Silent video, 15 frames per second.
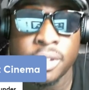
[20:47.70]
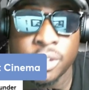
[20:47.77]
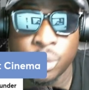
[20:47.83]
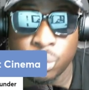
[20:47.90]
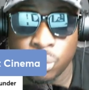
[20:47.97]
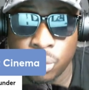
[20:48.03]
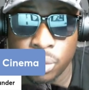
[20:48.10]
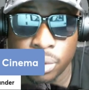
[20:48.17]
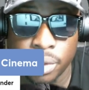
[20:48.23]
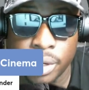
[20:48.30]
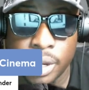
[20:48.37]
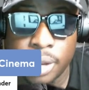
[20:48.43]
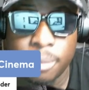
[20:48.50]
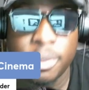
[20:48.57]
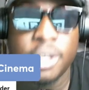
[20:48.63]
this war,
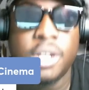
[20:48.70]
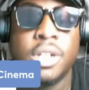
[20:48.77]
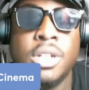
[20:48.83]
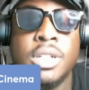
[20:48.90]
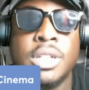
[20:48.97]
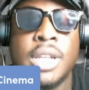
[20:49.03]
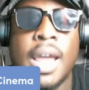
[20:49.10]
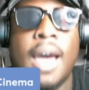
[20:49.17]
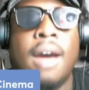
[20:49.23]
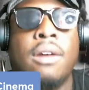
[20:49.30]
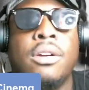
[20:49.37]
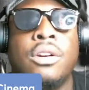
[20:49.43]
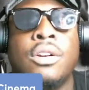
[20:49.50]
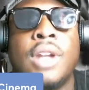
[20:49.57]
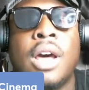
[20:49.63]
because now
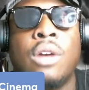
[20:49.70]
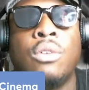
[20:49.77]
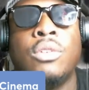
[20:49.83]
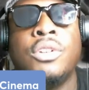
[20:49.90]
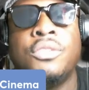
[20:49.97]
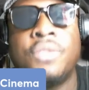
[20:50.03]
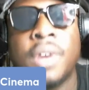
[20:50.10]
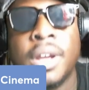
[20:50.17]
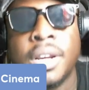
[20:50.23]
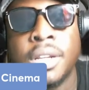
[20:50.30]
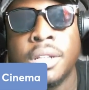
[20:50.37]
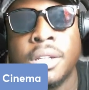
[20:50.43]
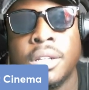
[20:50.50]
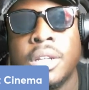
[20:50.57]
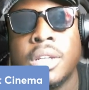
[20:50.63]
you're not only
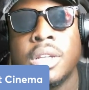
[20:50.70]
fighting